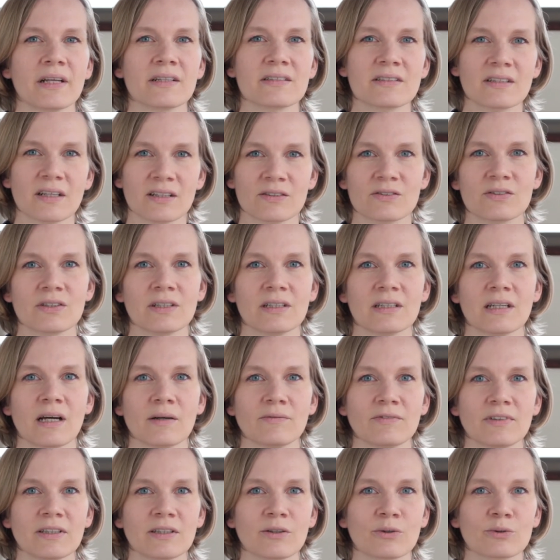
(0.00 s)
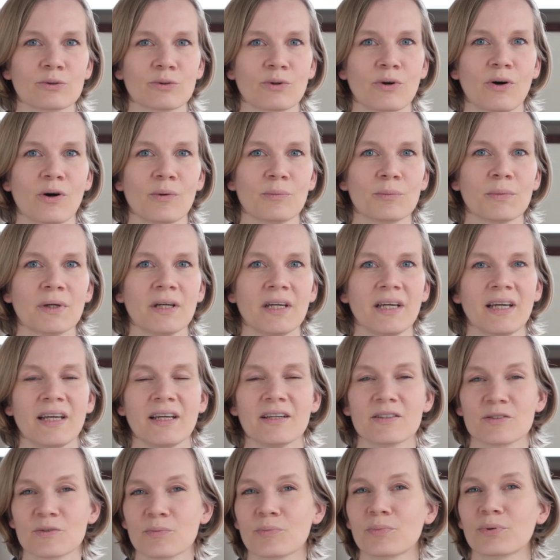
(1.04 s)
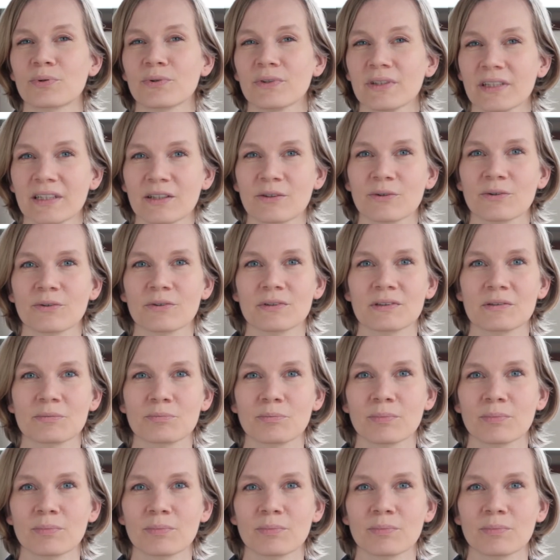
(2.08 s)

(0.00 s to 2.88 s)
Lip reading: satsuenavi.com is a pretty good